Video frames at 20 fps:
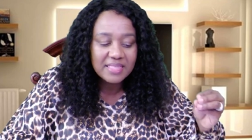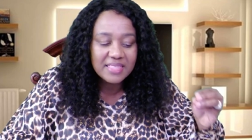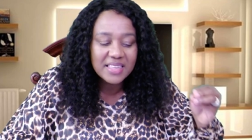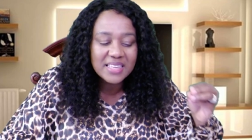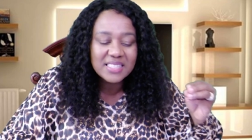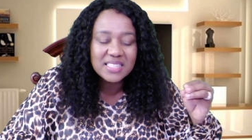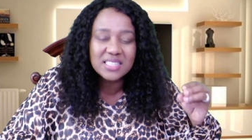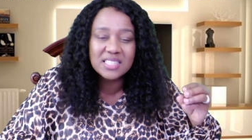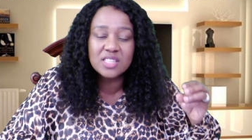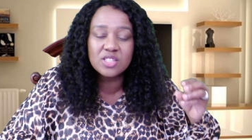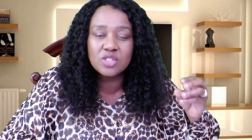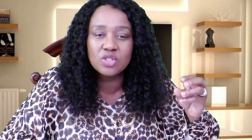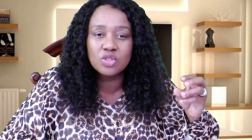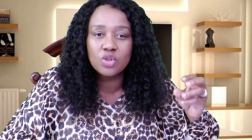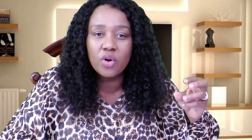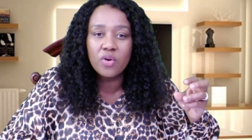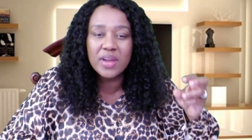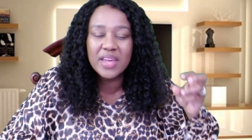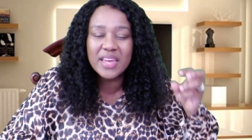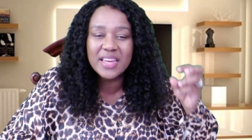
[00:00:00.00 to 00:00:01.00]
This is a
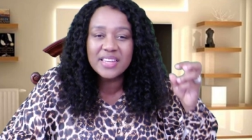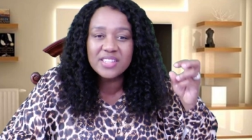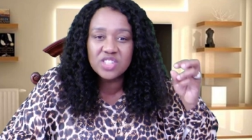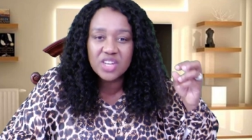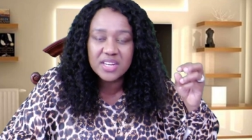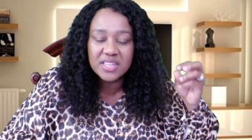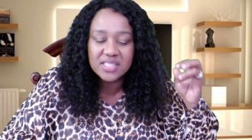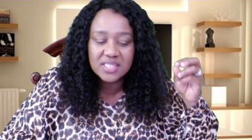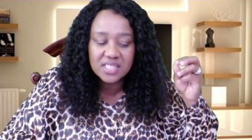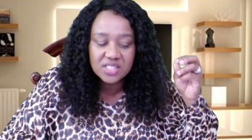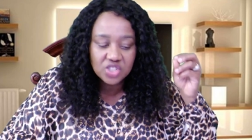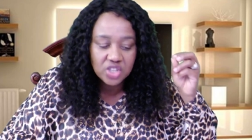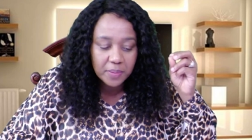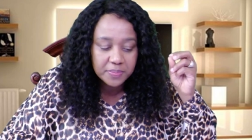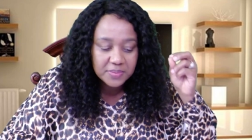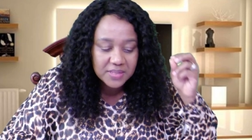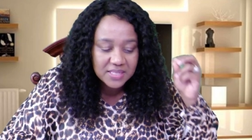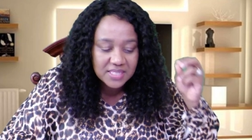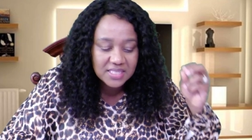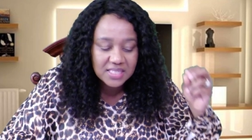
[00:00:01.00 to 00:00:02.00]
story in Genesis
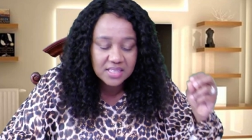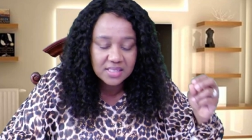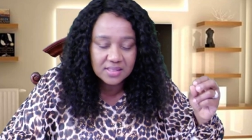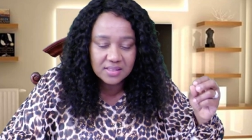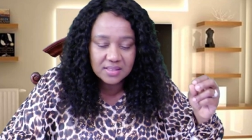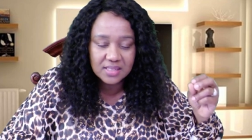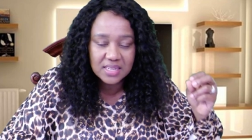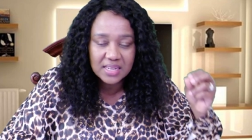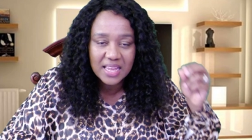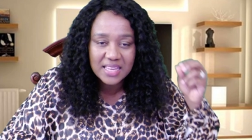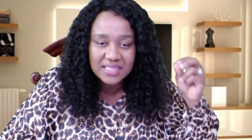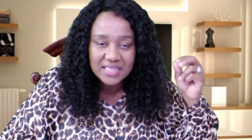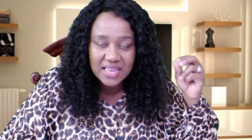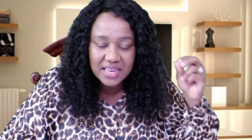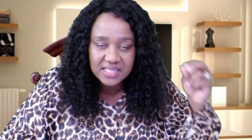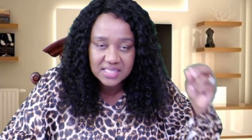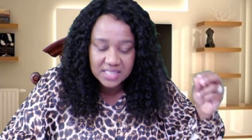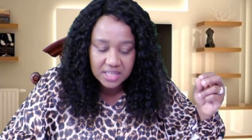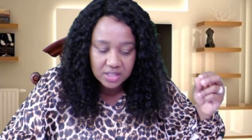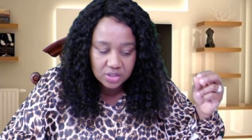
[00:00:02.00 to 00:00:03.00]
chapter 16, as
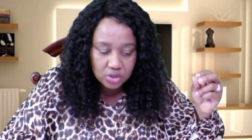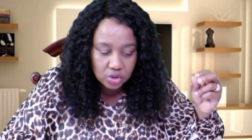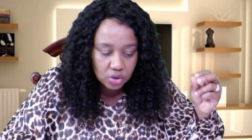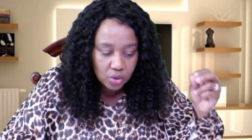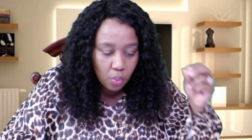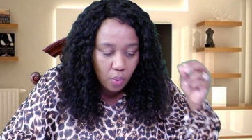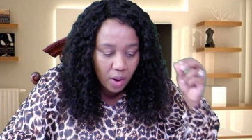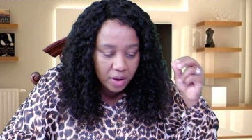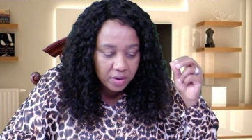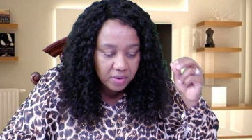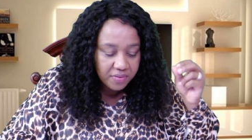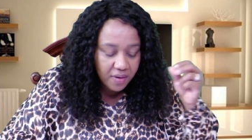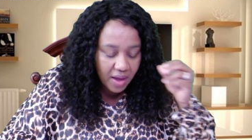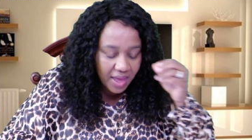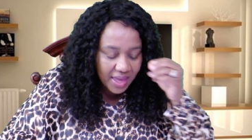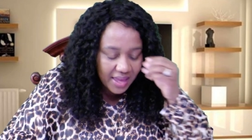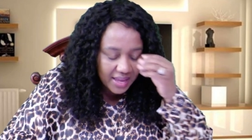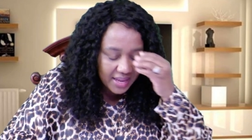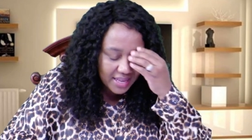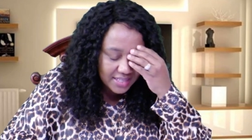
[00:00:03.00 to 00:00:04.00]
I said to you, one of
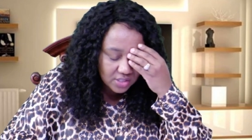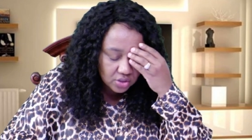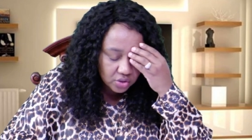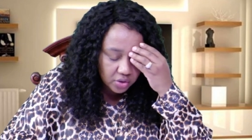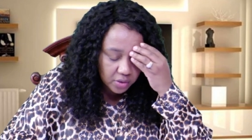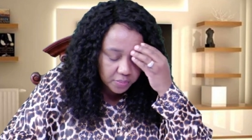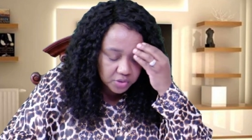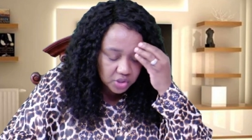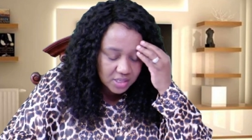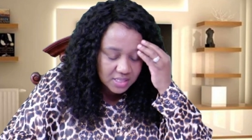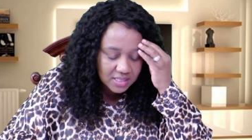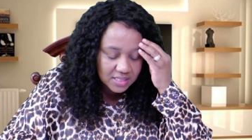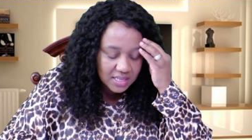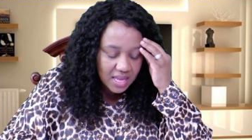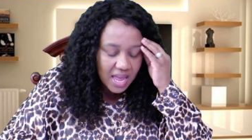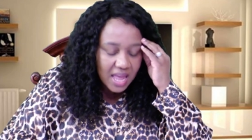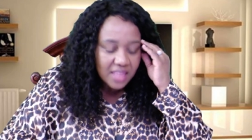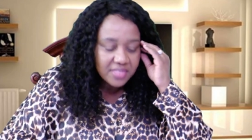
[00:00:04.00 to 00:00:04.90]
our anchor scriptures.